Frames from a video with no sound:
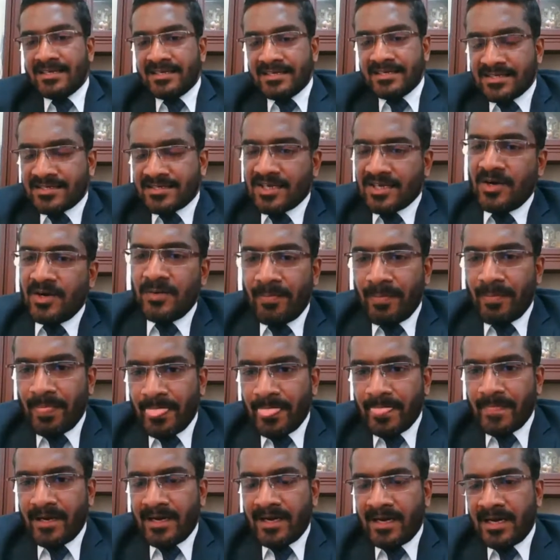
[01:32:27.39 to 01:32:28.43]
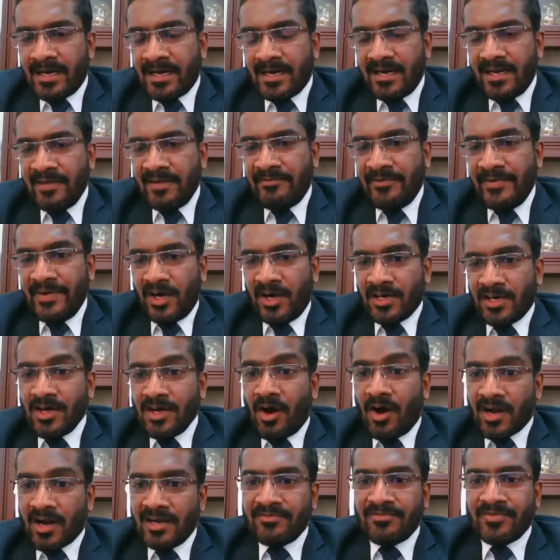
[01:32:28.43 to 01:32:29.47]
So uh, if you know the
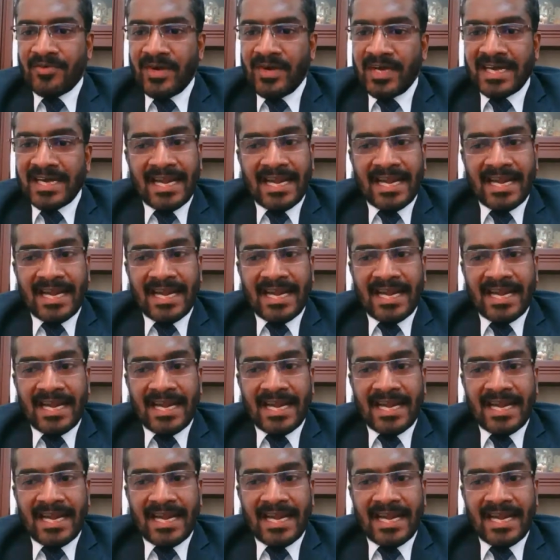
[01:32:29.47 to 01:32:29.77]
oral fluid